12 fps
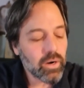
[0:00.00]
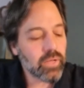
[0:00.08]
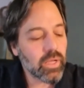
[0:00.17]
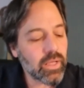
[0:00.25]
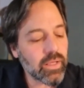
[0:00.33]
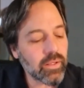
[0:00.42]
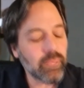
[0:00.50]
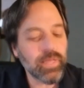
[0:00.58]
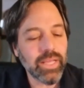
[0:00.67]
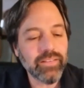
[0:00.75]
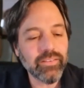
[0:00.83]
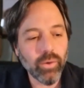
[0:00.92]

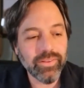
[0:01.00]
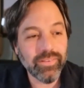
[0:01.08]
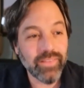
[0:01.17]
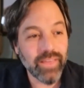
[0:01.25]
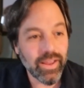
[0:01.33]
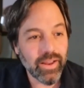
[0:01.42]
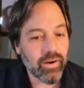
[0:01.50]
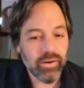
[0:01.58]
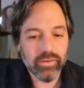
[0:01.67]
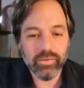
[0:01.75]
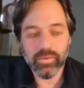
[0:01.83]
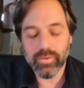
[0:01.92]
it's always there.
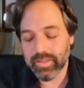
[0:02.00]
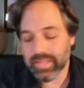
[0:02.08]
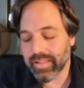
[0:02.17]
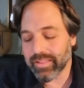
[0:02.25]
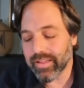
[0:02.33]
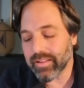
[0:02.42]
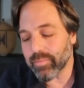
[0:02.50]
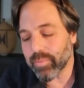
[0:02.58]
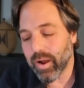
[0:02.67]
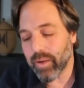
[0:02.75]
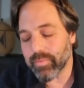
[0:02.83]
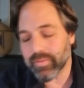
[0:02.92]
So the thing, that's the
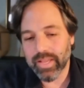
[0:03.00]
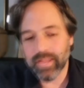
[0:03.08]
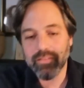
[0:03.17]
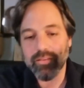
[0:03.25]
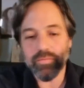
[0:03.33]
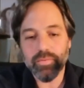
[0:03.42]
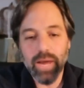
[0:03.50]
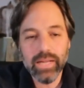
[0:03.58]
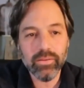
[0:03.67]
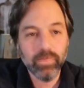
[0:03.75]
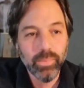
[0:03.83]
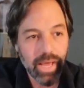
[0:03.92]
problem, is like it's a
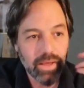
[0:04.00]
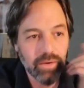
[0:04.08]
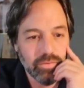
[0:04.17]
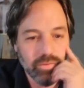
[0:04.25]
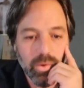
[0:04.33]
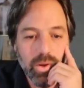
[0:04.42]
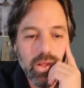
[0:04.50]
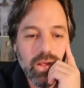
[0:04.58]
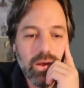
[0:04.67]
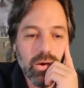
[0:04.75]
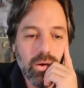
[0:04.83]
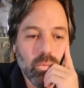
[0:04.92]
fractal pattern. So
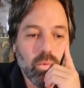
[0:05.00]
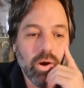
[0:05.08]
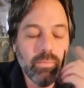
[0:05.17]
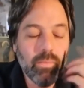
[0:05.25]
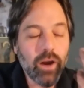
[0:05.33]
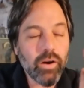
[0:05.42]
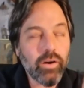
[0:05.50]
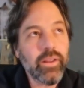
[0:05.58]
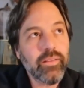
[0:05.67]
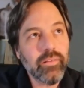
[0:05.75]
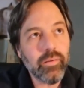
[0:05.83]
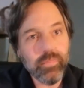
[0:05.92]
what
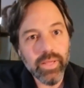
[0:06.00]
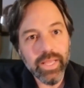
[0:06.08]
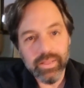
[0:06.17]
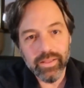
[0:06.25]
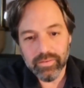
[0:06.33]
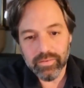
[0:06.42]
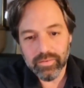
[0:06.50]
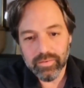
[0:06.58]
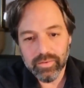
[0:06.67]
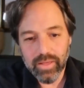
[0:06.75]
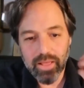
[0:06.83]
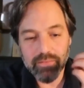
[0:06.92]
modernism is
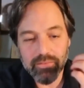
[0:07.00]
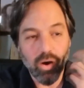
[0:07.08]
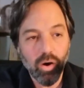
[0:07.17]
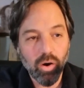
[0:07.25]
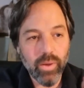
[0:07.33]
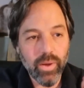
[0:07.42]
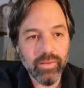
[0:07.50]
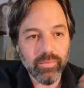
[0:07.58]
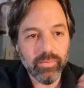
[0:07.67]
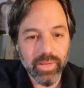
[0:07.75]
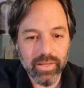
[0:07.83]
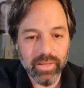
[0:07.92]
has always
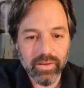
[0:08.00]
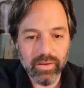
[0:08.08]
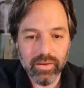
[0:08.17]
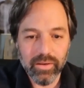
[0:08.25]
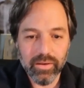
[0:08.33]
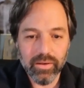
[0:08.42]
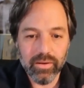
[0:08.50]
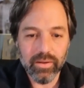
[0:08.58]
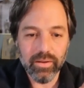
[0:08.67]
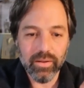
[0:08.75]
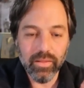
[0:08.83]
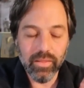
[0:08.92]
been
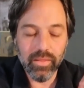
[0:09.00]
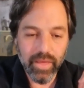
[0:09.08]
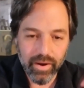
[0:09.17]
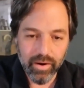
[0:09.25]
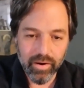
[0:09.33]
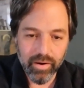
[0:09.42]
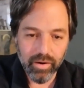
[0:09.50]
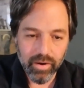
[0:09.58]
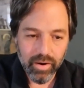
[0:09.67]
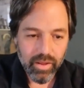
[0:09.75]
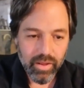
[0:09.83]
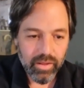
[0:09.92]
there,
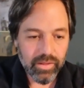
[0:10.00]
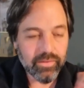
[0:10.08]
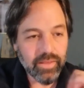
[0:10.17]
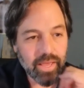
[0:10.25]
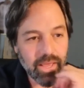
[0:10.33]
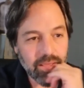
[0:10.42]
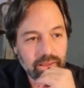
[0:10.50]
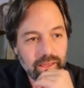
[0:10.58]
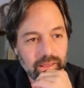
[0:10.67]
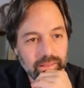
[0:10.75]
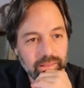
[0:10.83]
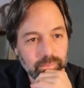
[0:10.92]
let's say,
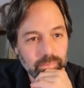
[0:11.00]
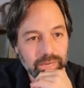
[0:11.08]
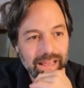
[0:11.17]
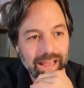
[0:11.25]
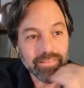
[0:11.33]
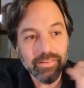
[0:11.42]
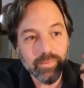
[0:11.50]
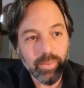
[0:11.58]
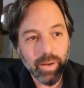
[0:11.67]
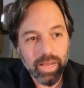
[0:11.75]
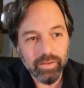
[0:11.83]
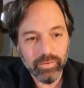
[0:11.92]
but as a
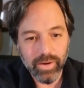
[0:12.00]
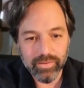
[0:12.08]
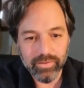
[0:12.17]
spice or as